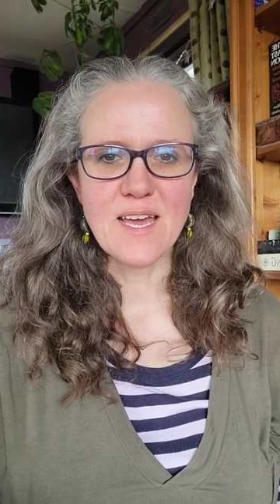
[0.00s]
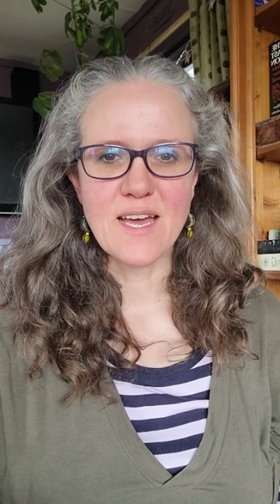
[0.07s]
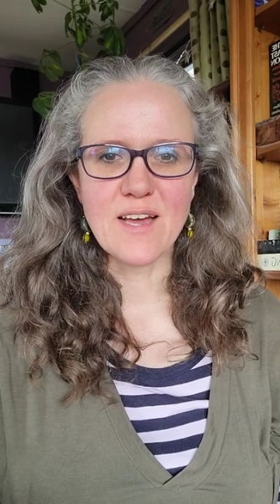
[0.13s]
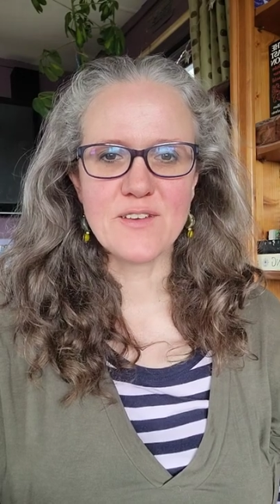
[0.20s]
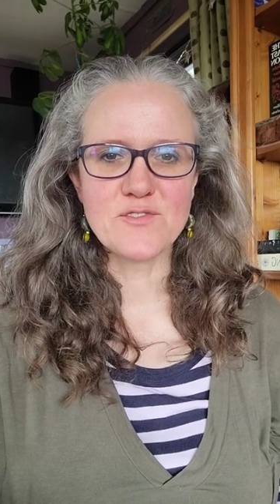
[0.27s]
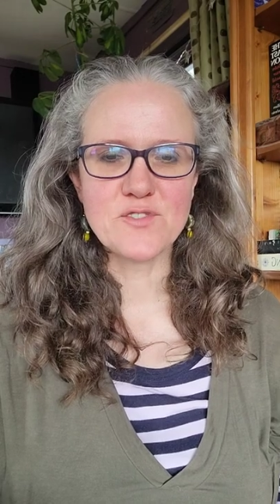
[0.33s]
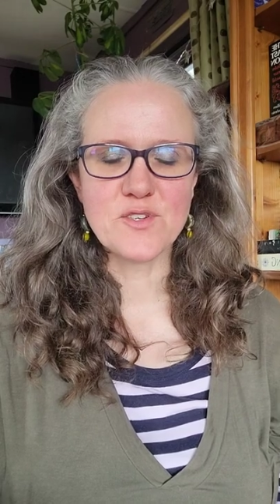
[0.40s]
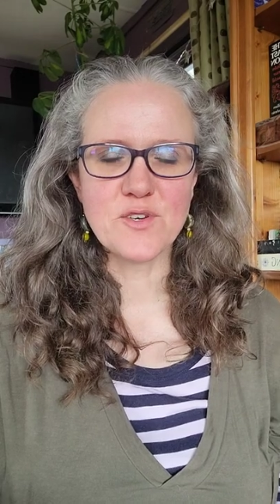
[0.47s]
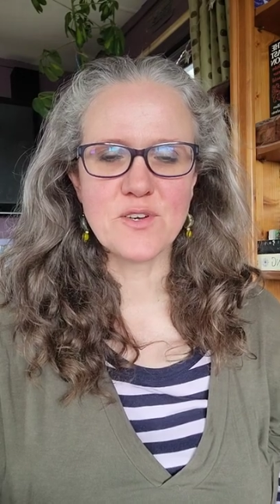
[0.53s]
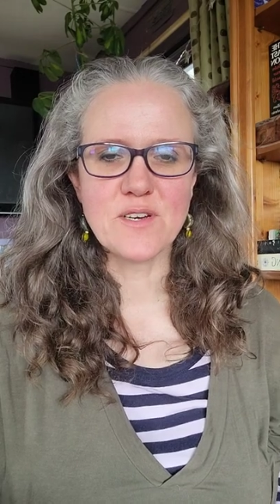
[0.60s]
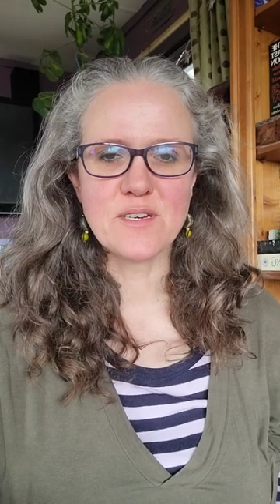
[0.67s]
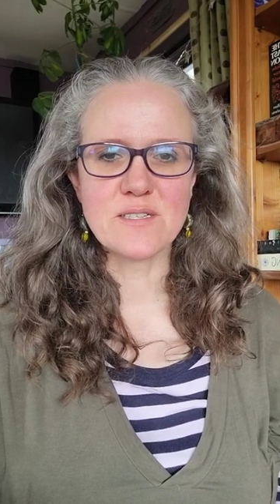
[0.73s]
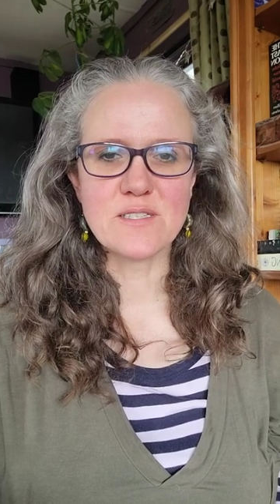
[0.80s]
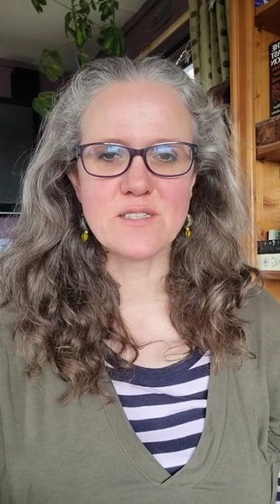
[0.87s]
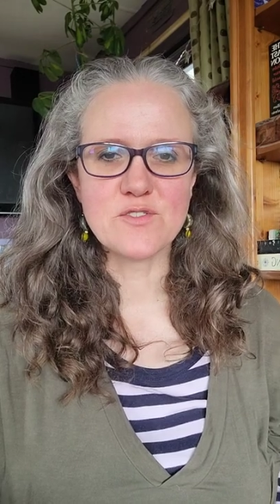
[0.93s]
after
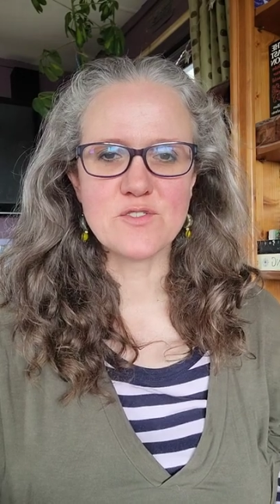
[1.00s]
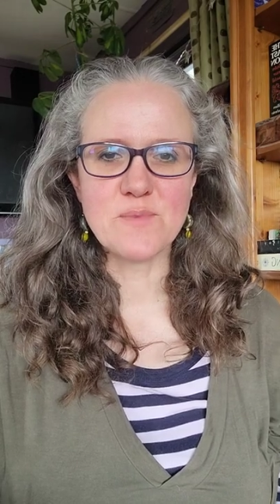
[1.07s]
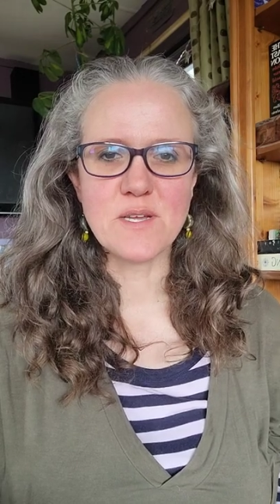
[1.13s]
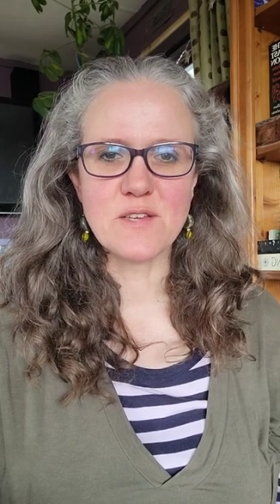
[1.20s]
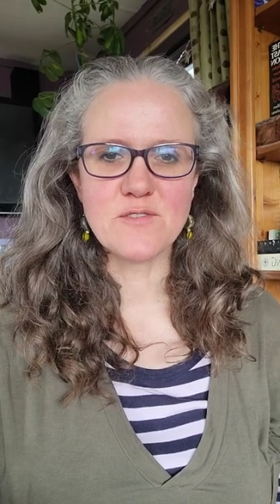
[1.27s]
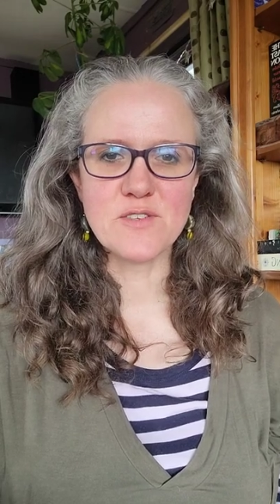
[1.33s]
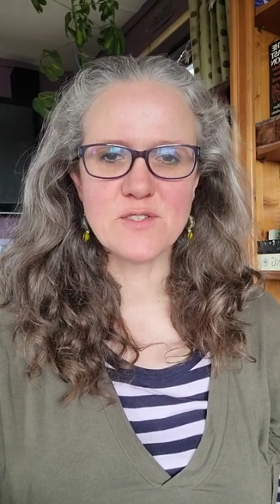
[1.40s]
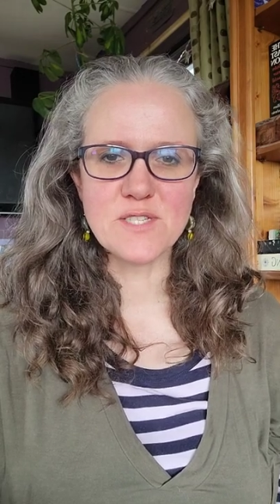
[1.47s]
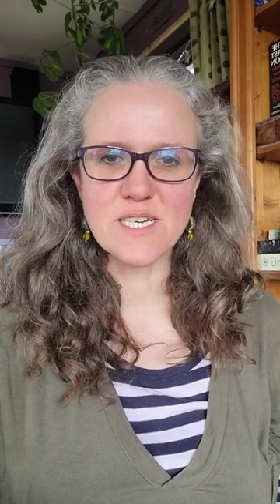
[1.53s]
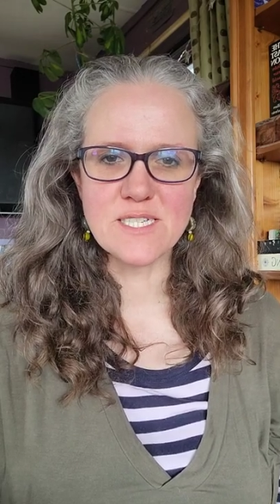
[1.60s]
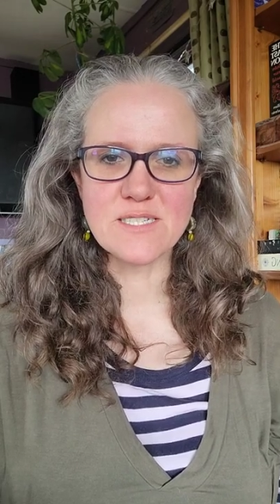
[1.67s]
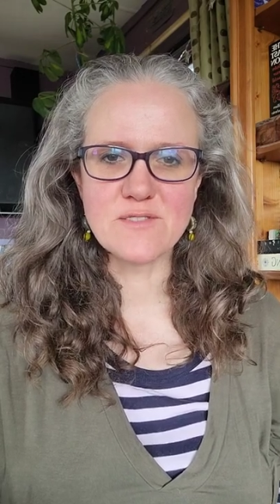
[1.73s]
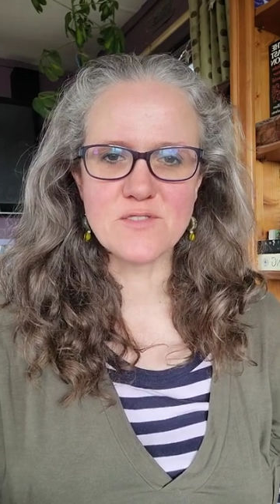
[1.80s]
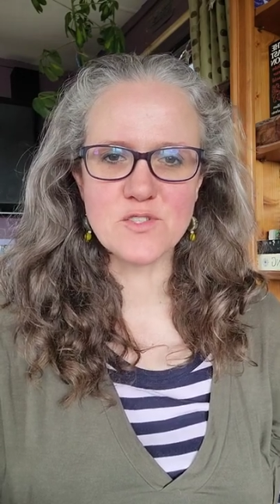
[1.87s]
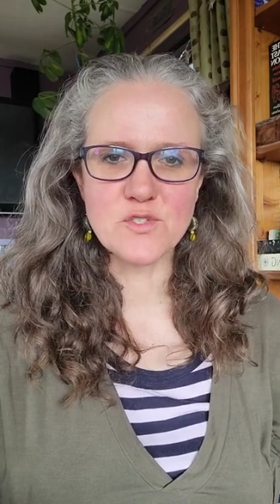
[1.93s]
there's been a few
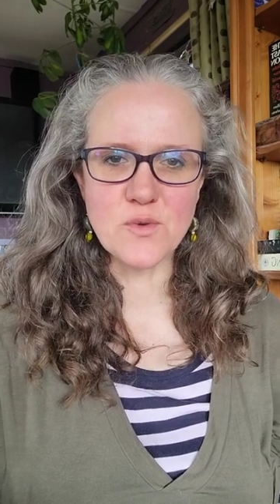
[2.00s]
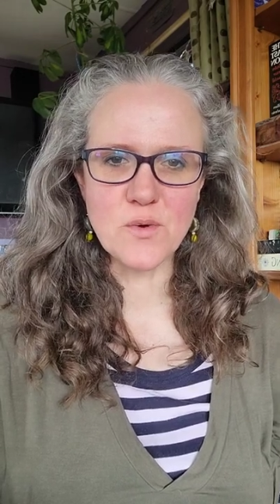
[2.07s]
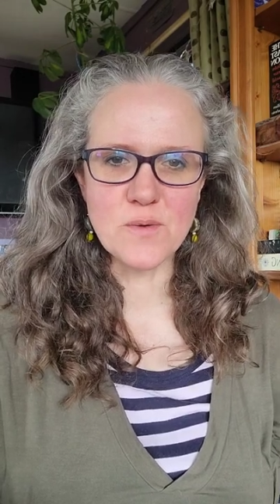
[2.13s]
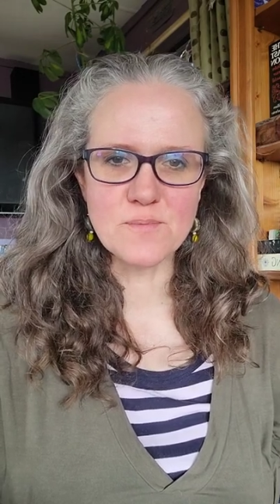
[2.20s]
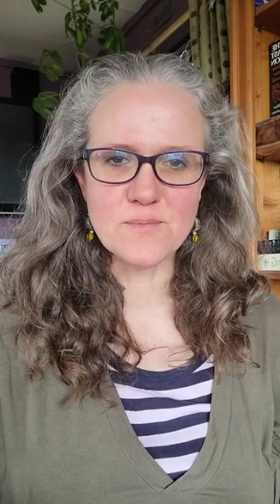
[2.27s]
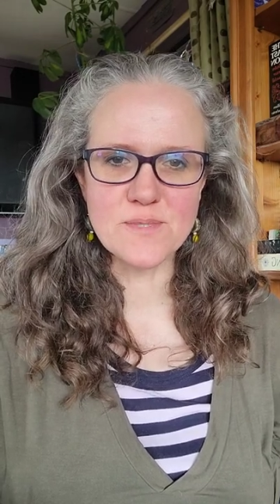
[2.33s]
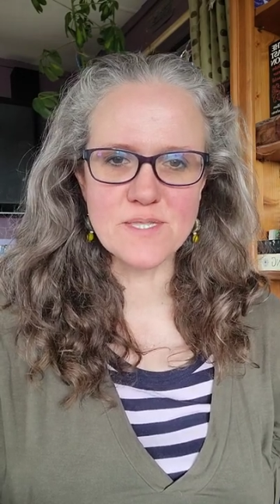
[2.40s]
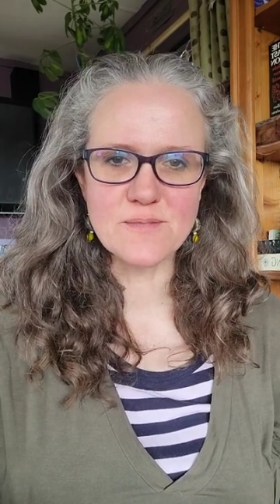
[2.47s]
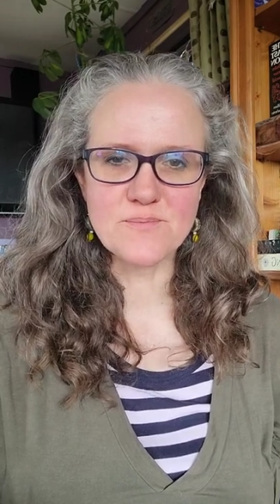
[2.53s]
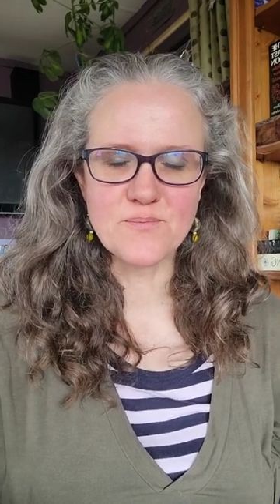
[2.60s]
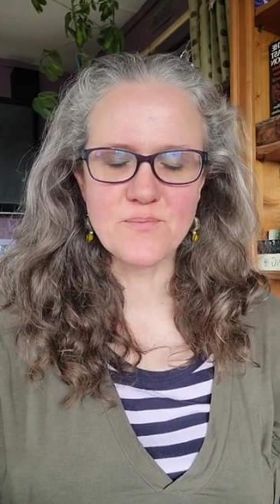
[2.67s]
days of storms,